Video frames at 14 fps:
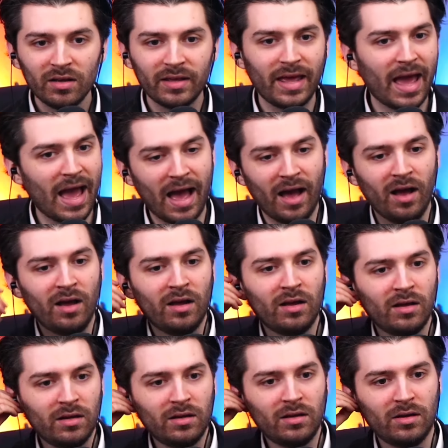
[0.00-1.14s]
Yeah.
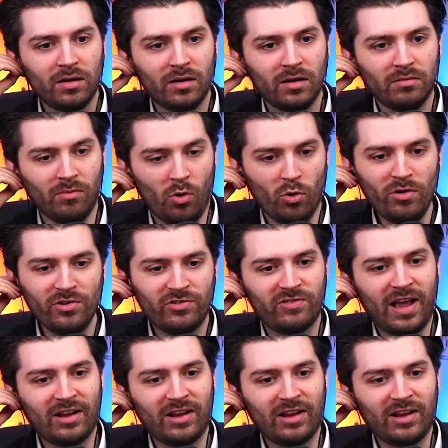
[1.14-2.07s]
Orange is